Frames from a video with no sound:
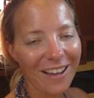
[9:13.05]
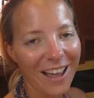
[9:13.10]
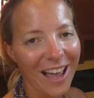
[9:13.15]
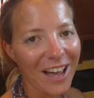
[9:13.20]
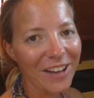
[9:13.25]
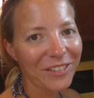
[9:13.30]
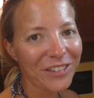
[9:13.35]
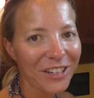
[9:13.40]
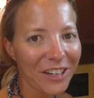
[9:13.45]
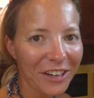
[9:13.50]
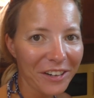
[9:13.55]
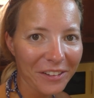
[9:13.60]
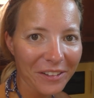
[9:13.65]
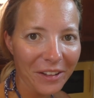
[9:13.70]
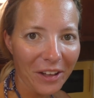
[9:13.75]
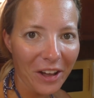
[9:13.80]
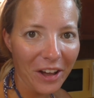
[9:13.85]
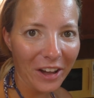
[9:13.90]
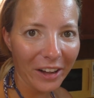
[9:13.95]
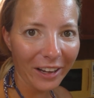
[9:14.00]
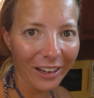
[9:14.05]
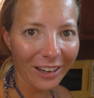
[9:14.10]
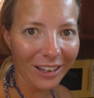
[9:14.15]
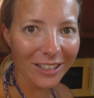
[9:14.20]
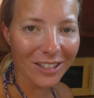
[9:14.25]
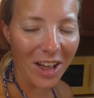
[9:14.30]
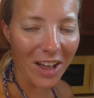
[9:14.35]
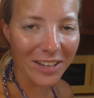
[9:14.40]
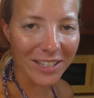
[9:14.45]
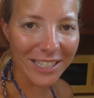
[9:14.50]
after a long,
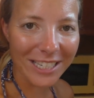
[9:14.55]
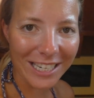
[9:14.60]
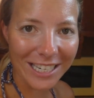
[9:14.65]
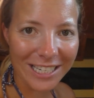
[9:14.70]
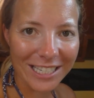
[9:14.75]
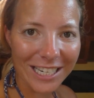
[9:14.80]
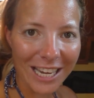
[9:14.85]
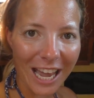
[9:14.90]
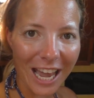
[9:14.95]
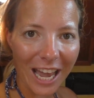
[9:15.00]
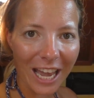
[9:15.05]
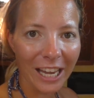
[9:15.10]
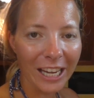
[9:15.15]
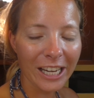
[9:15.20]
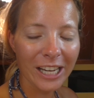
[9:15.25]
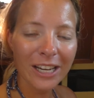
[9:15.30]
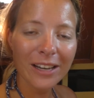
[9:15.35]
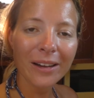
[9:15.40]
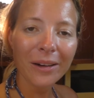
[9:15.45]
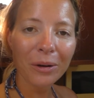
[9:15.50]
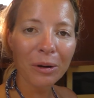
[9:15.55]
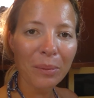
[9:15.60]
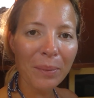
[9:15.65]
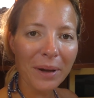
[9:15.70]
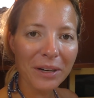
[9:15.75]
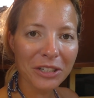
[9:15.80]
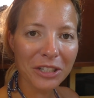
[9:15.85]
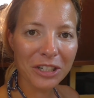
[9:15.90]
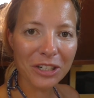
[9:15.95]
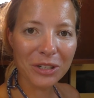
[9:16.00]
exhausting day. We're
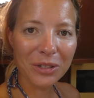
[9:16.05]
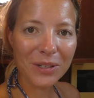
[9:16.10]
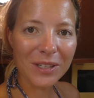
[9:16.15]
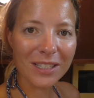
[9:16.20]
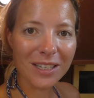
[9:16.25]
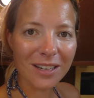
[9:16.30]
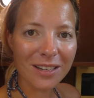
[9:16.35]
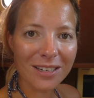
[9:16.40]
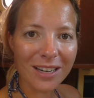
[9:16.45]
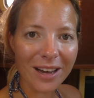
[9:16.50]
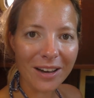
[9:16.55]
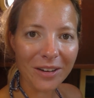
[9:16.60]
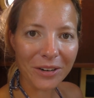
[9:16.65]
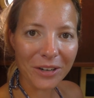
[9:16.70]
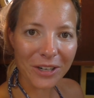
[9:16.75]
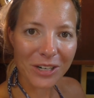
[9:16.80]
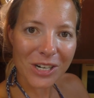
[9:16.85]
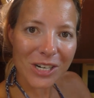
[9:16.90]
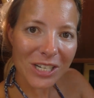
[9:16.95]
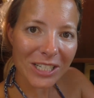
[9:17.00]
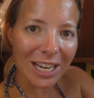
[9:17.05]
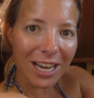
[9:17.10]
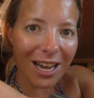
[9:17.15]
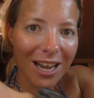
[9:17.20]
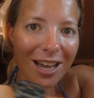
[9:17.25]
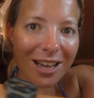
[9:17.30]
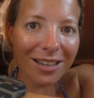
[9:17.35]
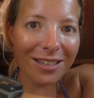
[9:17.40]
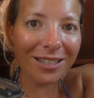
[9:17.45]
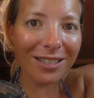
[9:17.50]
about to do sundowners
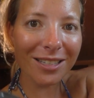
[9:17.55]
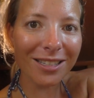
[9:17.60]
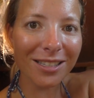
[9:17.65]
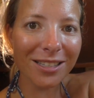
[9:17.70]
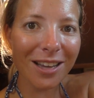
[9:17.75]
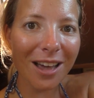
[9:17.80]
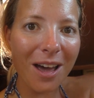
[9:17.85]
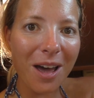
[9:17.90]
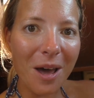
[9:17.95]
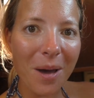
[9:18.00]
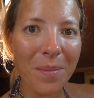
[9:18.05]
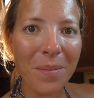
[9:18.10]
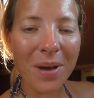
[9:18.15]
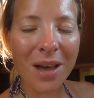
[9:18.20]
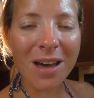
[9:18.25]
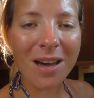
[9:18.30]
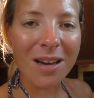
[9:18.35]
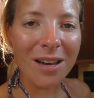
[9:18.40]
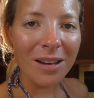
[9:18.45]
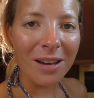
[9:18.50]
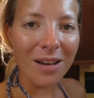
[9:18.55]
and some